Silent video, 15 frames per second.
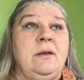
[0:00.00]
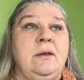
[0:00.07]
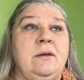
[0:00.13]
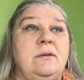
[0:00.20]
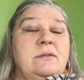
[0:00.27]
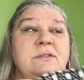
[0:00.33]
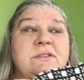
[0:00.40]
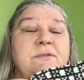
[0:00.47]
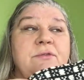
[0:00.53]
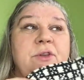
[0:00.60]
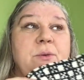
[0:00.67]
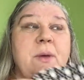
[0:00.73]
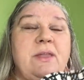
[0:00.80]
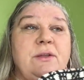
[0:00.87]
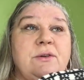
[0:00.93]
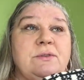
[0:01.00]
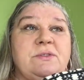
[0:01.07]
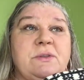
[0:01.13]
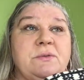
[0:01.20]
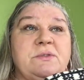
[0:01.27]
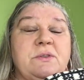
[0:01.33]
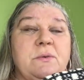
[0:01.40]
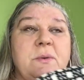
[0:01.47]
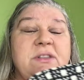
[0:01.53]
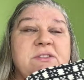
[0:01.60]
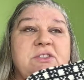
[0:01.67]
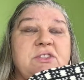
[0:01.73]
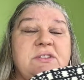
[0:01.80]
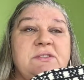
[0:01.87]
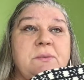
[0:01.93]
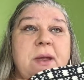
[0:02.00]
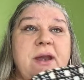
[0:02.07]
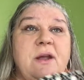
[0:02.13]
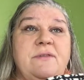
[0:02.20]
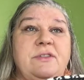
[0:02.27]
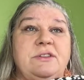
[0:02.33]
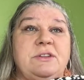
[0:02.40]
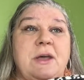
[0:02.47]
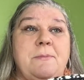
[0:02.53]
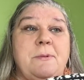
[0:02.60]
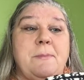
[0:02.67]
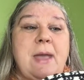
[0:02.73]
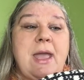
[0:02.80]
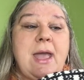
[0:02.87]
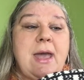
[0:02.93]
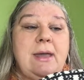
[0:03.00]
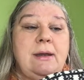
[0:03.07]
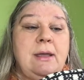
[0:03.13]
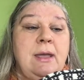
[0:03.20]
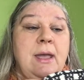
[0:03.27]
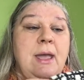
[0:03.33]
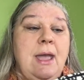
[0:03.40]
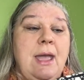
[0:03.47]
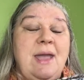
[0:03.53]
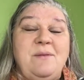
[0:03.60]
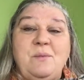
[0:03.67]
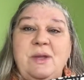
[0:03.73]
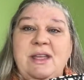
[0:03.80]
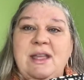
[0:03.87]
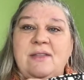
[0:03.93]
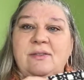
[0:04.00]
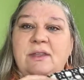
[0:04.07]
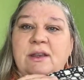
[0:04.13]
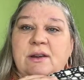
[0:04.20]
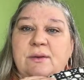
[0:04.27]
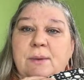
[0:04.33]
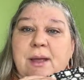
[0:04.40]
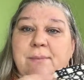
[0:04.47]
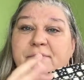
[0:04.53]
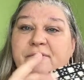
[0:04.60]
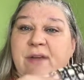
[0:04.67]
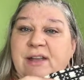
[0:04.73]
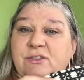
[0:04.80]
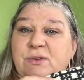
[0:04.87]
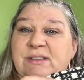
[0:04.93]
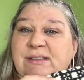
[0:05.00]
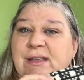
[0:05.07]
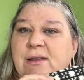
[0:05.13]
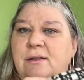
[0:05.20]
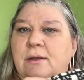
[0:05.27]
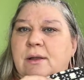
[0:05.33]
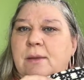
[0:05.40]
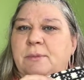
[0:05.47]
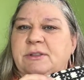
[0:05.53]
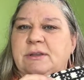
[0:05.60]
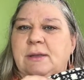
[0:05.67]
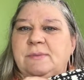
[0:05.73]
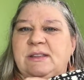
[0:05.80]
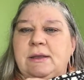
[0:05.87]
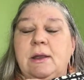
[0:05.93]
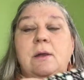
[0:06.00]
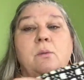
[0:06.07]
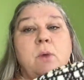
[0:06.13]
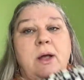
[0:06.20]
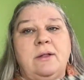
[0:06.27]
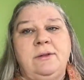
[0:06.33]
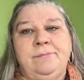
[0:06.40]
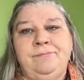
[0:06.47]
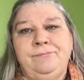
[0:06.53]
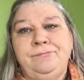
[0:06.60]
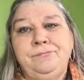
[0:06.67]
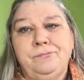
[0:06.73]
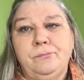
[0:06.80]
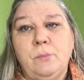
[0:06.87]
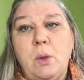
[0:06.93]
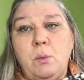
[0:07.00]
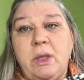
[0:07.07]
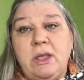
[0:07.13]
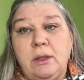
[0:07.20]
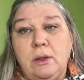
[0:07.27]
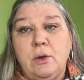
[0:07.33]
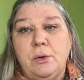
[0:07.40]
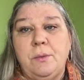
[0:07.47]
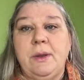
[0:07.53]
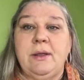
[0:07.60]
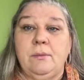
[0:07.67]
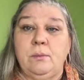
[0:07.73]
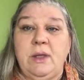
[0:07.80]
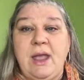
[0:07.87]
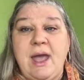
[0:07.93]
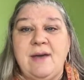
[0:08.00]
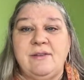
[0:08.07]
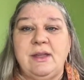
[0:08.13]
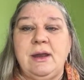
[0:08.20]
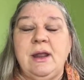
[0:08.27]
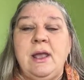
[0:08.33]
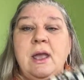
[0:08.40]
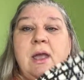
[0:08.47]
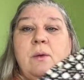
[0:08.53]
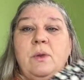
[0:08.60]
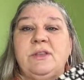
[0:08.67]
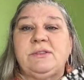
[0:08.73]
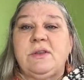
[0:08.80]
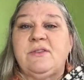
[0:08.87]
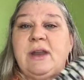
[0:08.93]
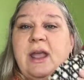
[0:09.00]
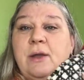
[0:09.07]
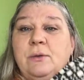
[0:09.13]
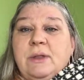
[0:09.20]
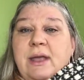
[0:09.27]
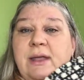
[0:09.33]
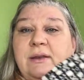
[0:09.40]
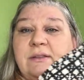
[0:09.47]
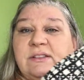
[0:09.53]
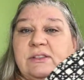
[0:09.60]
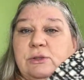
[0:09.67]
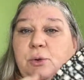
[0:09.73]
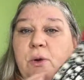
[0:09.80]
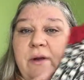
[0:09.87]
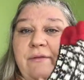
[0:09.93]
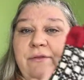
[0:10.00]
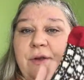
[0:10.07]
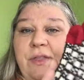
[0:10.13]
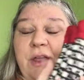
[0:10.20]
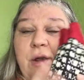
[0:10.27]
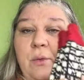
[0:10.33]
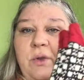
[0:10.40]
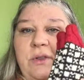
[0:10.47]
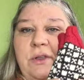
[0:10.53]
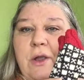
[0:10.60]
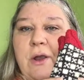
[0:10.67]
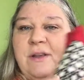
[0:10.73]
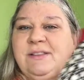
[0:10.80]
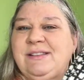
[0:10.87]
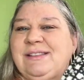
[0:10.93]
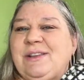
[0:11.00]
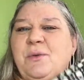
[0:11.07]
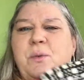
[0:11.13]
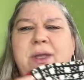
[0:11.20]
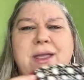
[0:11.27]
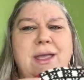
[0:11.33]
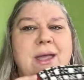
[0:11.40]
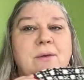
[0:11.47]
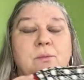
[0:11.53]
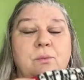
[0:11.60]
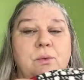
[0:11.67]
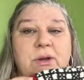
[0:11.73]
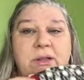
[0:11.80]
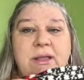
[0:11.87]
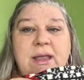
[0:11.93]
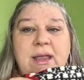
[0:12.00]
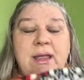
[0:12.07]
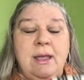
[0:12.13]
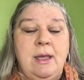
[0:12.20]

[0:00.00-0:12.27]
there's a few others. Those are the ones just right off the top of my head. And we get their factory sale a couple times a year. Well, when we can go to it, we have it. We also have an outlet store for their yarns, so we get really